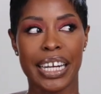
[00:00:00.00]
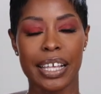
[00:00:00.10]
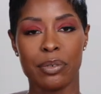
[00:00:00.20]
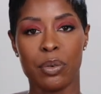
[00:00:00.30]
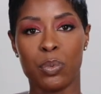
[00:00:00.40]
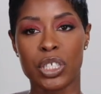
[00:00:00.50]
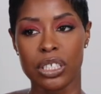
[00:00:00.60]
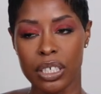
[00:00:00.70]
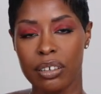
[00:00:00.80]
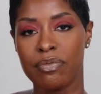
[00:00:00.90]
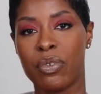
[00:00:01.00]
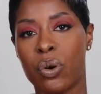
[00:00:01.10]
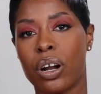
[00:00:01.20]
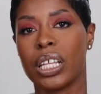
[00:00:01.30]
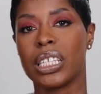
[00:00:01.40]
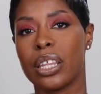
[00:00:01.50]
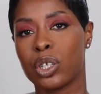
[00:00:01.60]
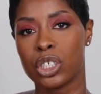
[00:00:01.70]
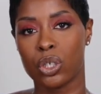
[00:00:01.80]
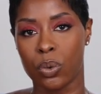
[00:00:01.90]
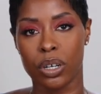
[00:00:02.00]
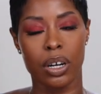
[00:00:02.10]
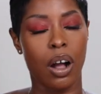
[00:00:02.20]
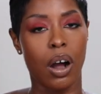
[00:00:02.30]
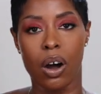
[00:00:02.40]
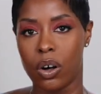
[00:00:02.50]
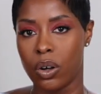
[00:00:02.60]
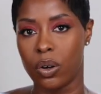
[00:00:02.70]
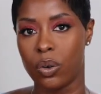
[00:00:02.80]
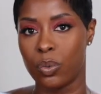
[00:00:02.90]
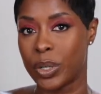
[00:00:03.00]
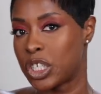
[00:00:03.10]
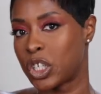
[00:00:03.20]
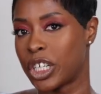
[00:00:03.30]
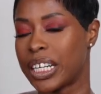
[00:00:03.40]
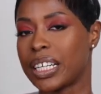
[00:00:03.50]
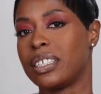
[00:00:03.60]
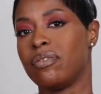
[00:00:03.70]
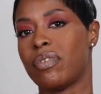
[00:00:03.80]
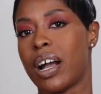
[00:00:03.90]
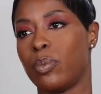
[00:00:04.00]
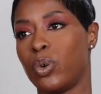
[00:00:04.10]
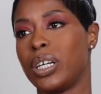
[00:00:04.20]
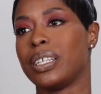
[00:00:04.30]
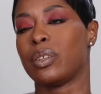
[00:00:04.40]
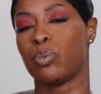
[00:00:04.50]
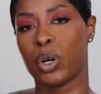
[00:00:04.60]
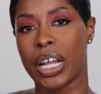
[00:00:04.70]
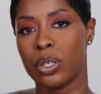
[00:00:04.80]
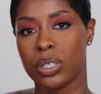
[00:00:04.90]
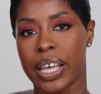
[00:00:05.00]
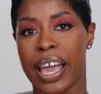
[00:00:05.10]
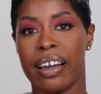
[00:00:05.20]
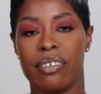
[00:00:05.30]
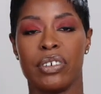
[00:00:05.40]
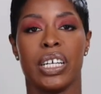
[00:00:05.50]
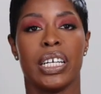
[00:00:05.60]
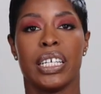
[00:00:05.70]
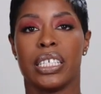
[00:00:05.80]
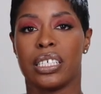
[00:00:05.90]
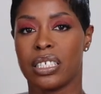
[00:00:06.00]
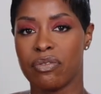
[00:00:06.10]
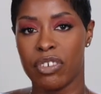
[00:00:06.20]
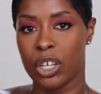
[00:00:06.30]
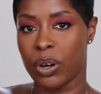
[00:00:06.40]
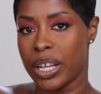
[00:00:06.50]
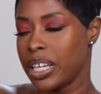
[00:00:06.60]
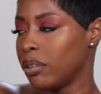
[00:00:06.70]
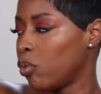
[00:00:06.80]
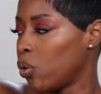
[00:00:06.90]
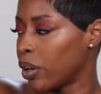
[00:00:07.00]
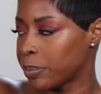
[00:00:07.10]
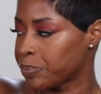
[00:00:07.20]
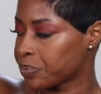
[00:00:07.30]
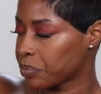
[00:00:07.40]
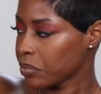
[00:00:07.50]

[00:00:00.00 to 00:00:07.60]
And I was looking for a leather short all winter and I couldn't find one. The one I used to have doesn't fit great anymore.